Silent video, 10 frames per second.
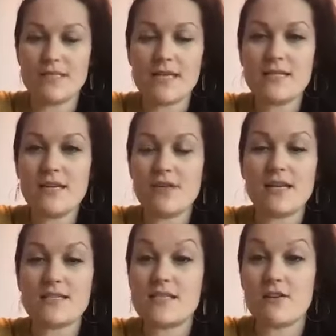It doesn't even
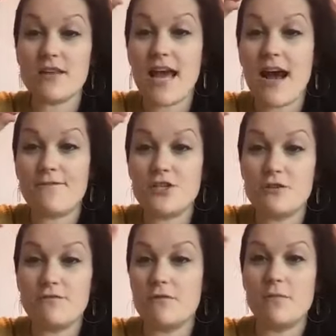necessarily have to
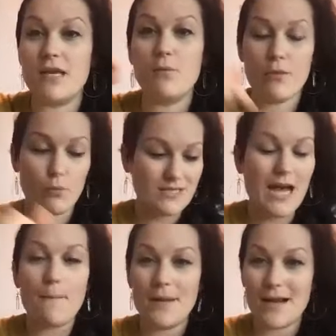do for me with what's
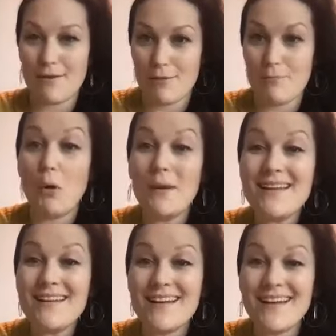happening in the
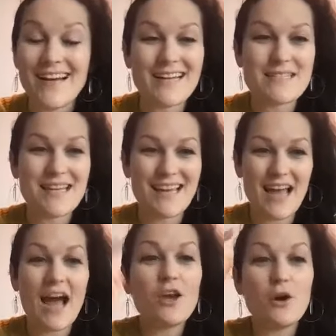moment. It's like
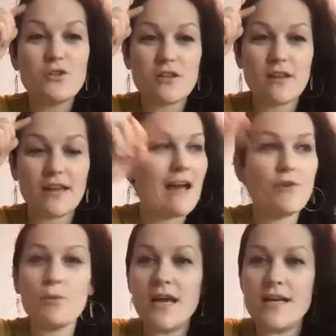I go to like
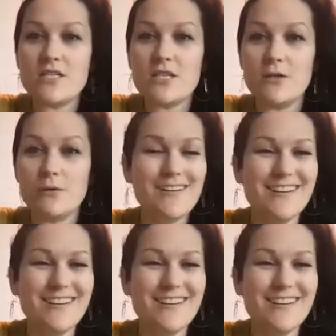everyone hates you.